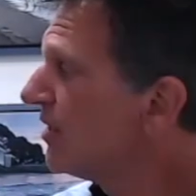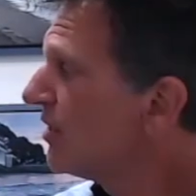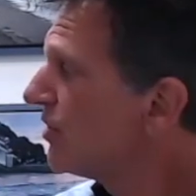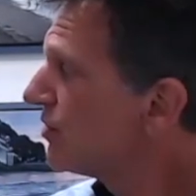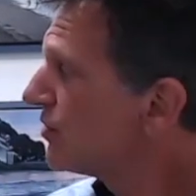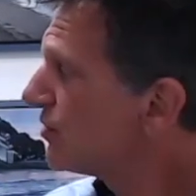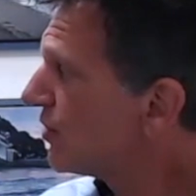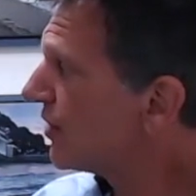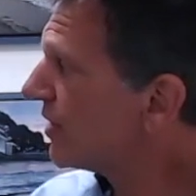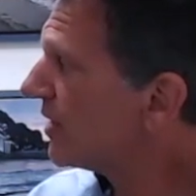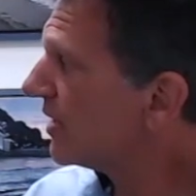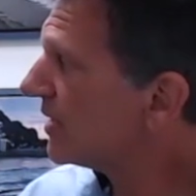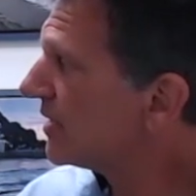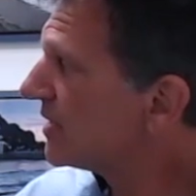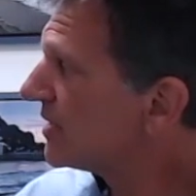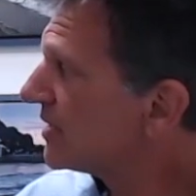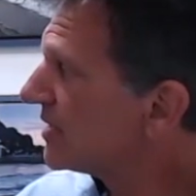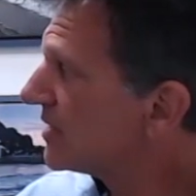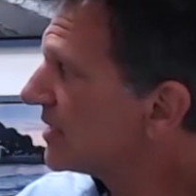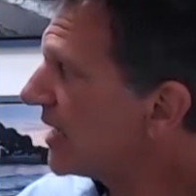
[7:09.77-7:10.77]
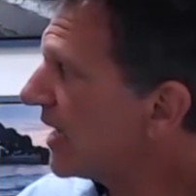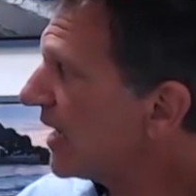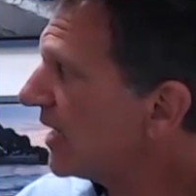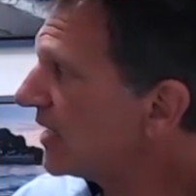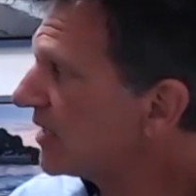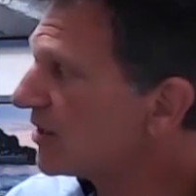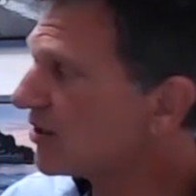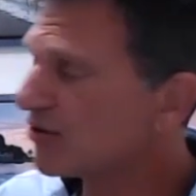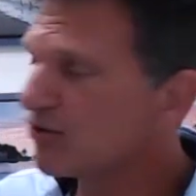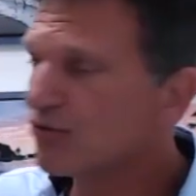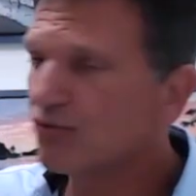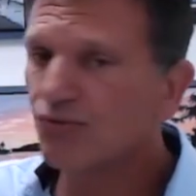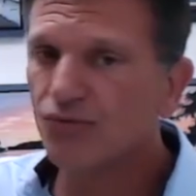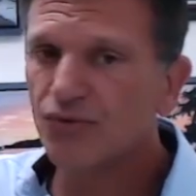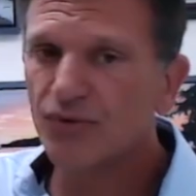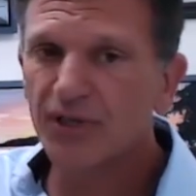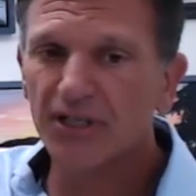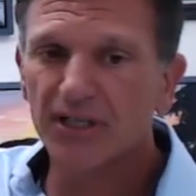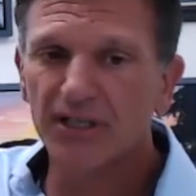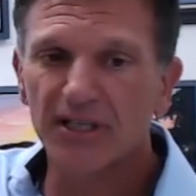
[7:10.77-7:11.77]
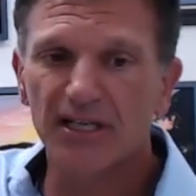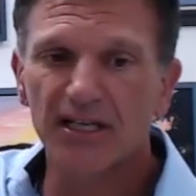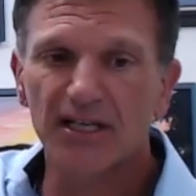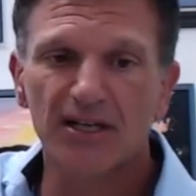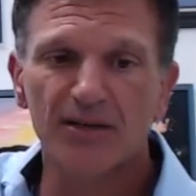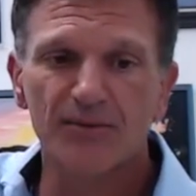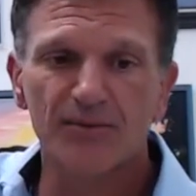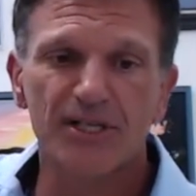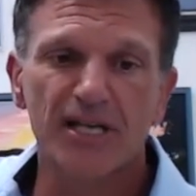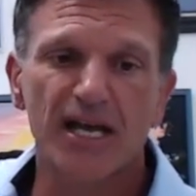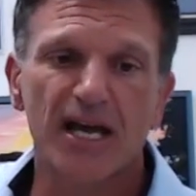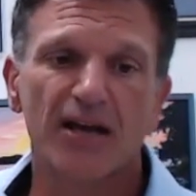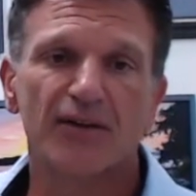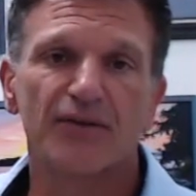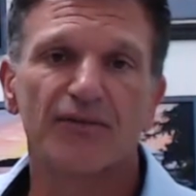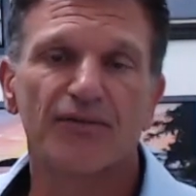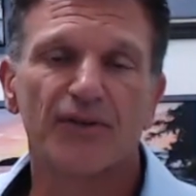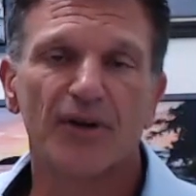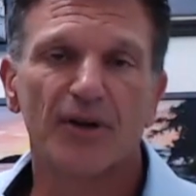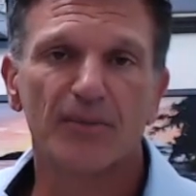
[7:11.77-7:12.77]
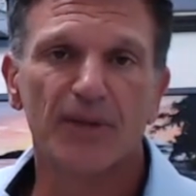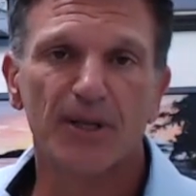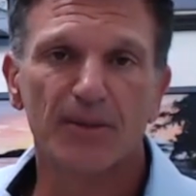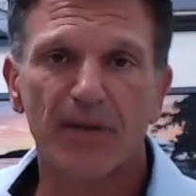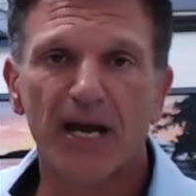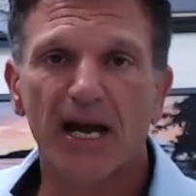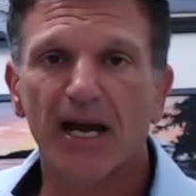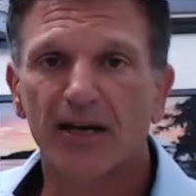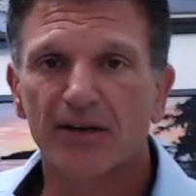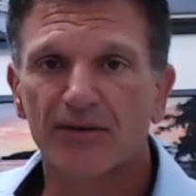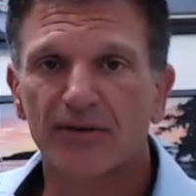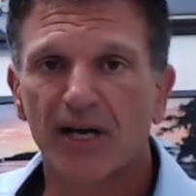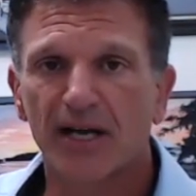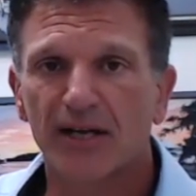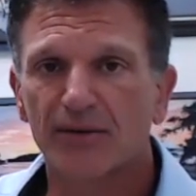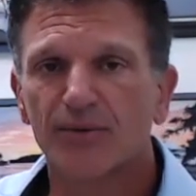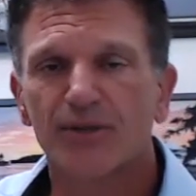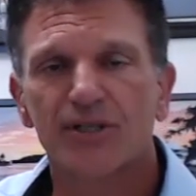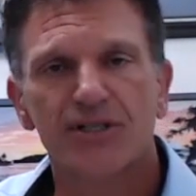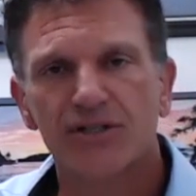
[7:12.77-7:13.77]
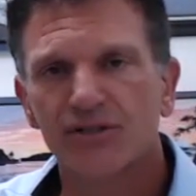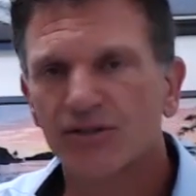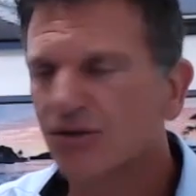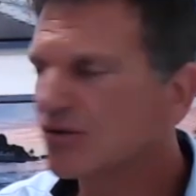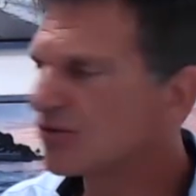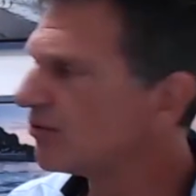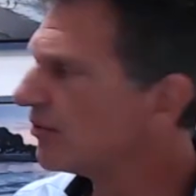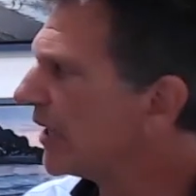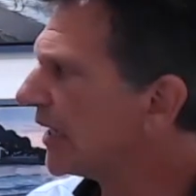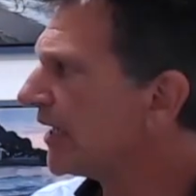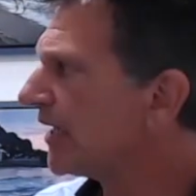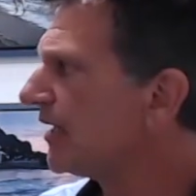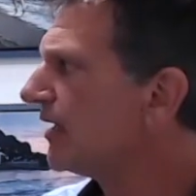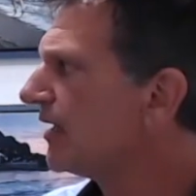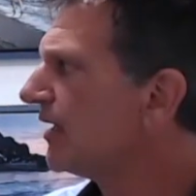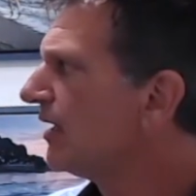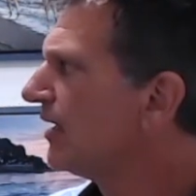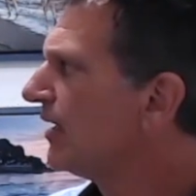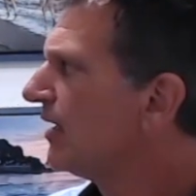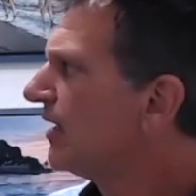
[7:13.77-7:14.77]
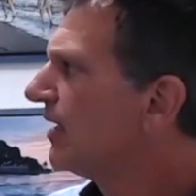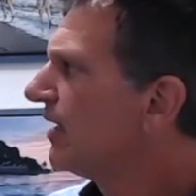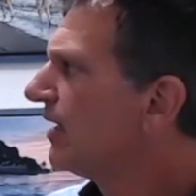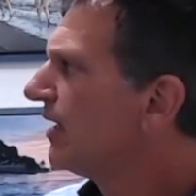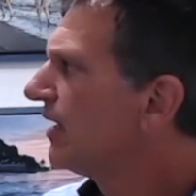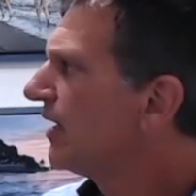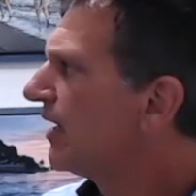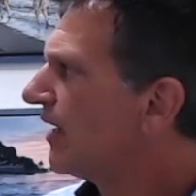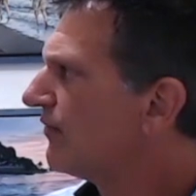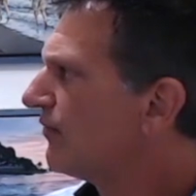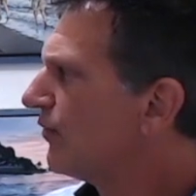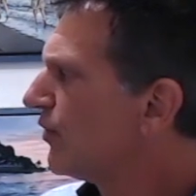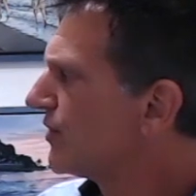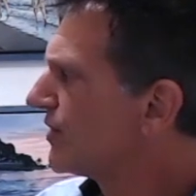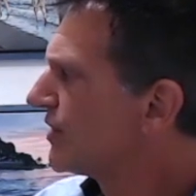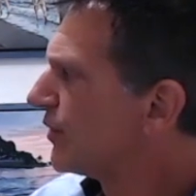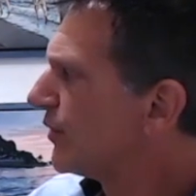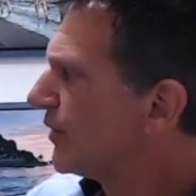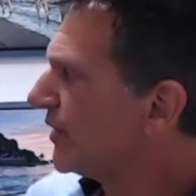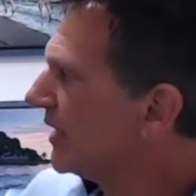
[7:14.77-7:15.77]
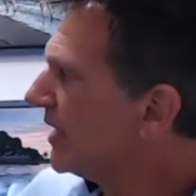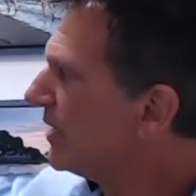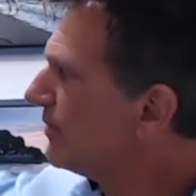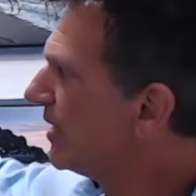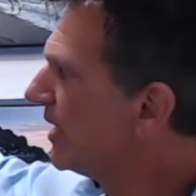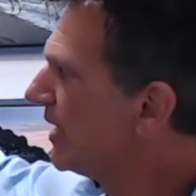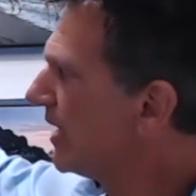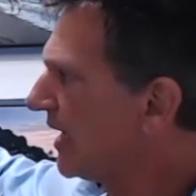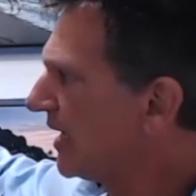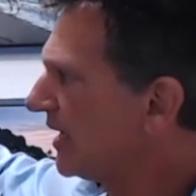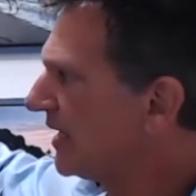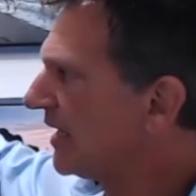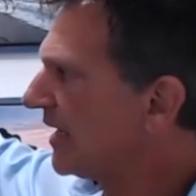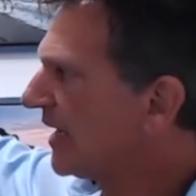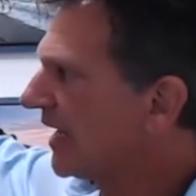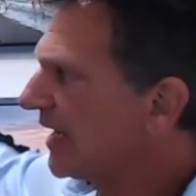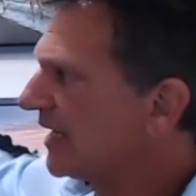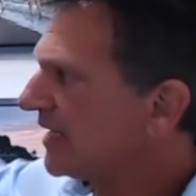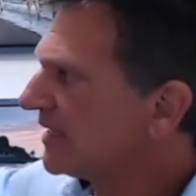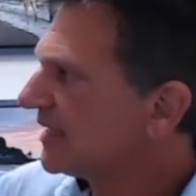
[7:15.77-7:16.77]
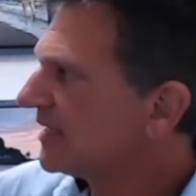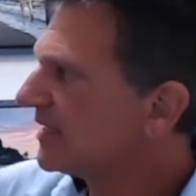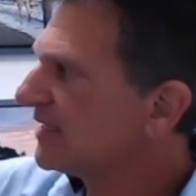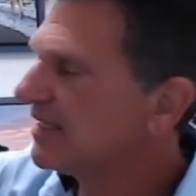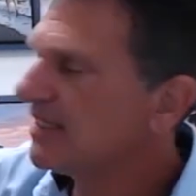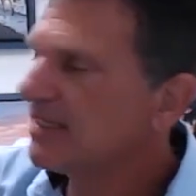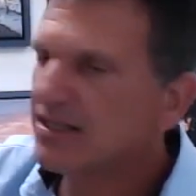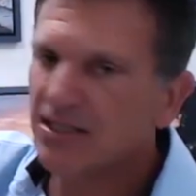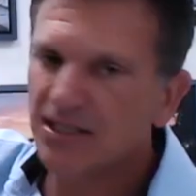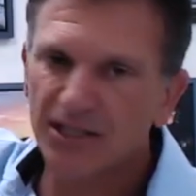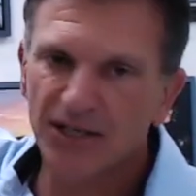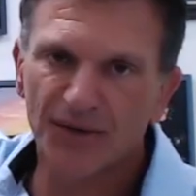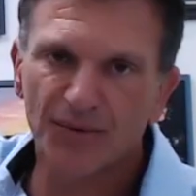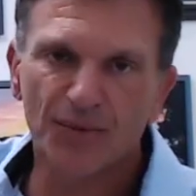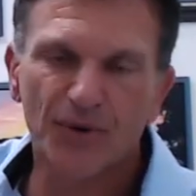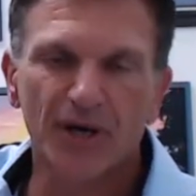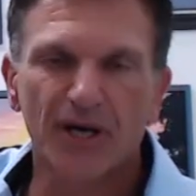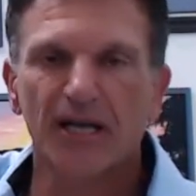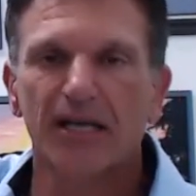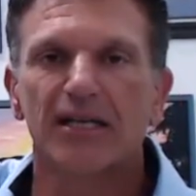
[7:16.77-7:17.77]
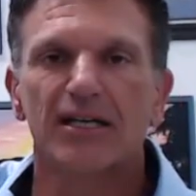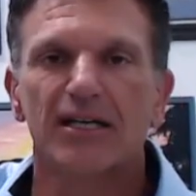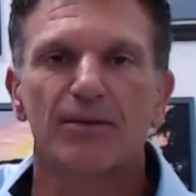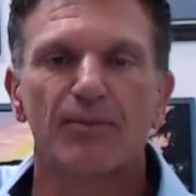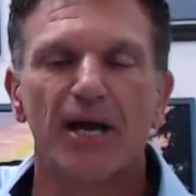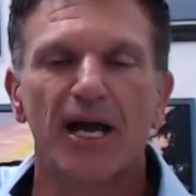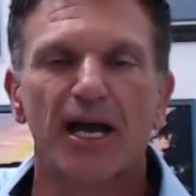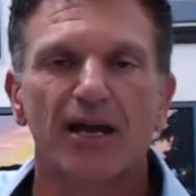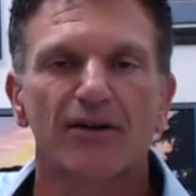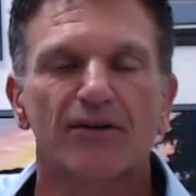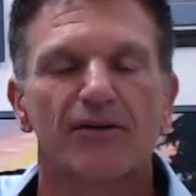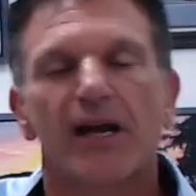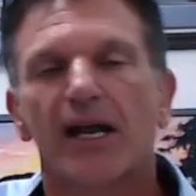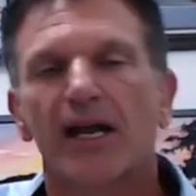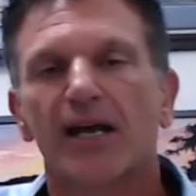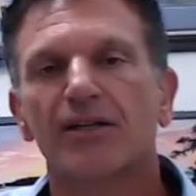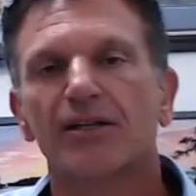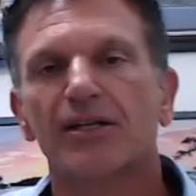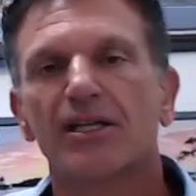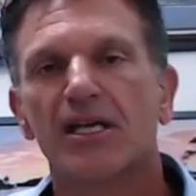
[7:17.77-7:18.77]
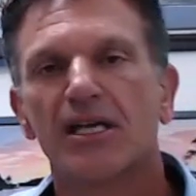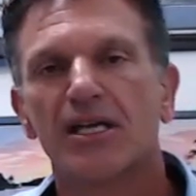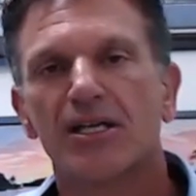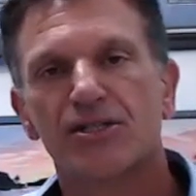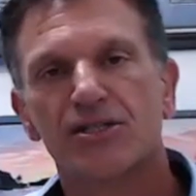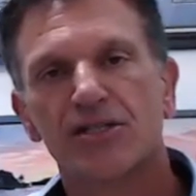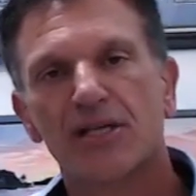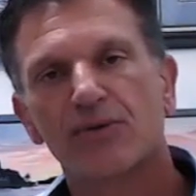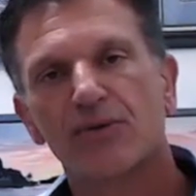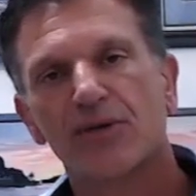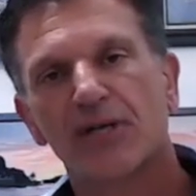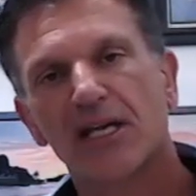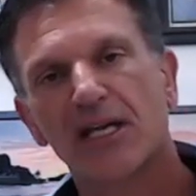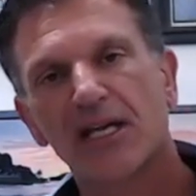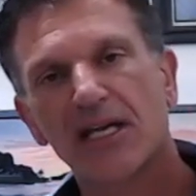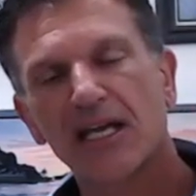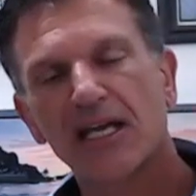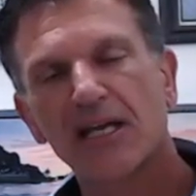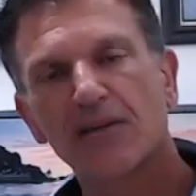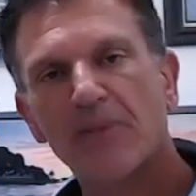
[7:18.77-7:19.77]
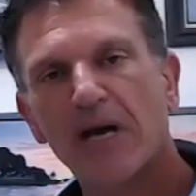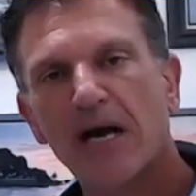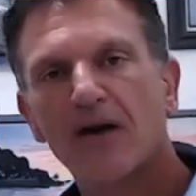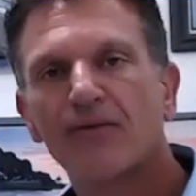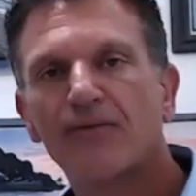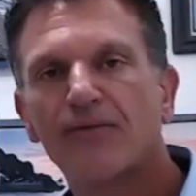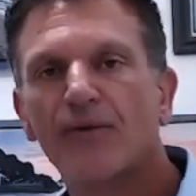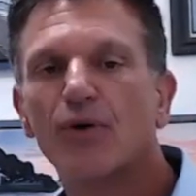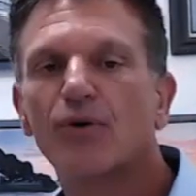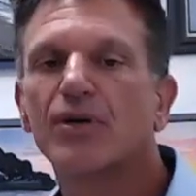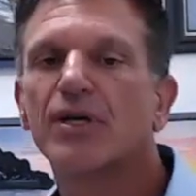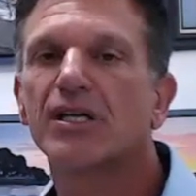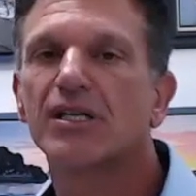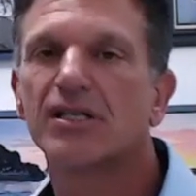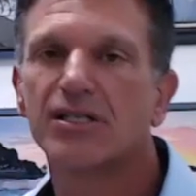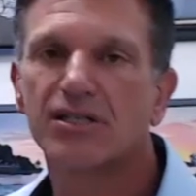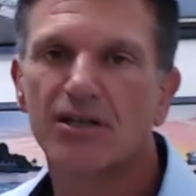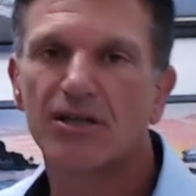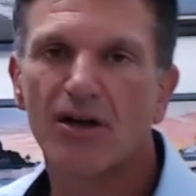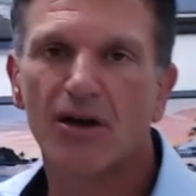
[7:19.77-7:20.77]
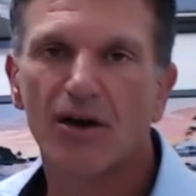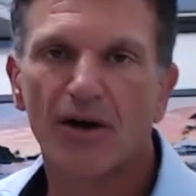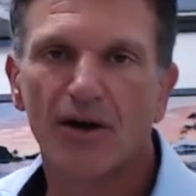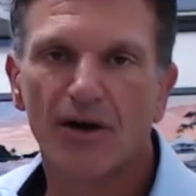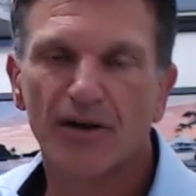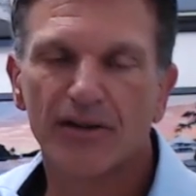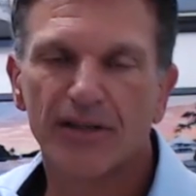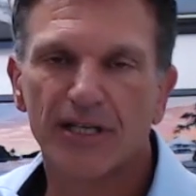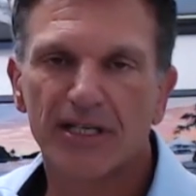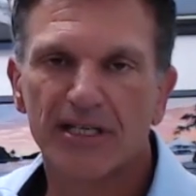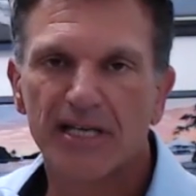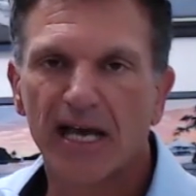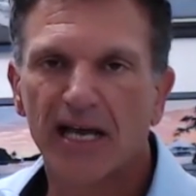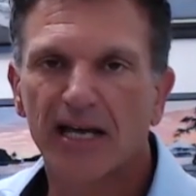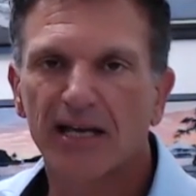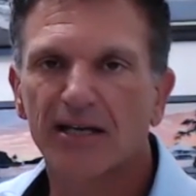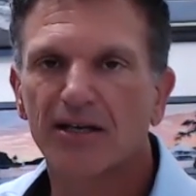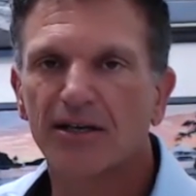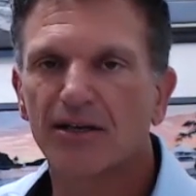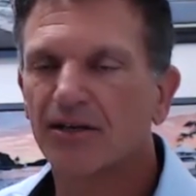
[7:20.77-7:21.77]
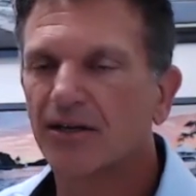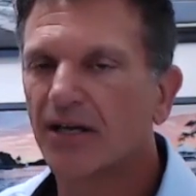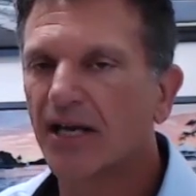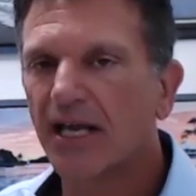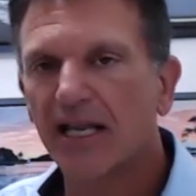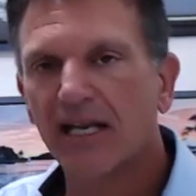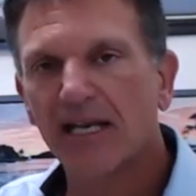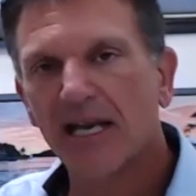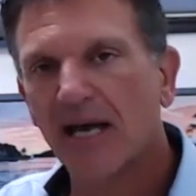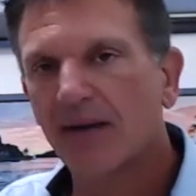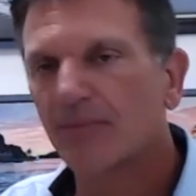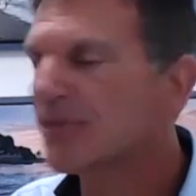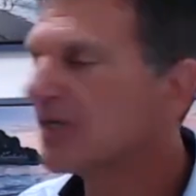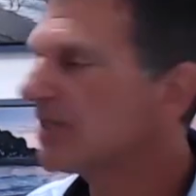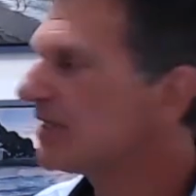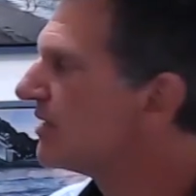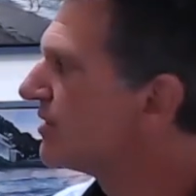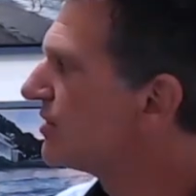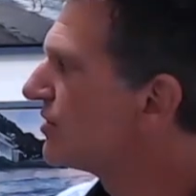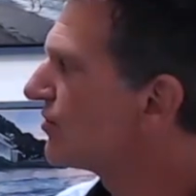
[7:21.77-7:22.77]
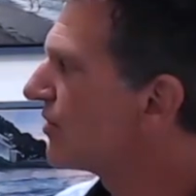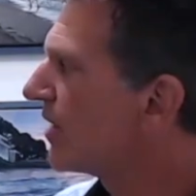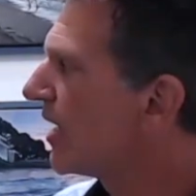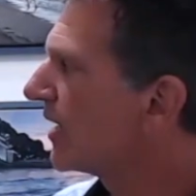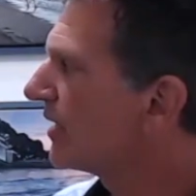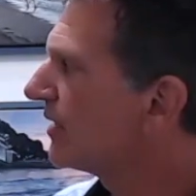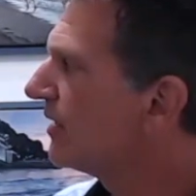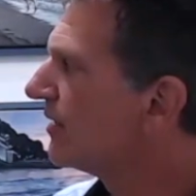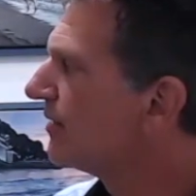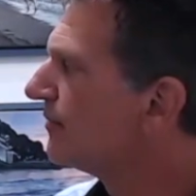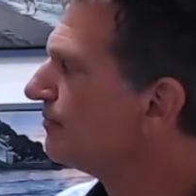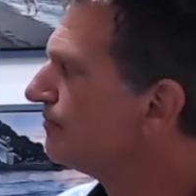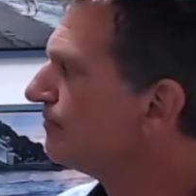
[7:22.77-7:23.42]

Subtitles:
So the tiger really comes out from the background, which is great. I've also eliminated any detail work in the background so we can keep our focus on the tiger and not be distracted.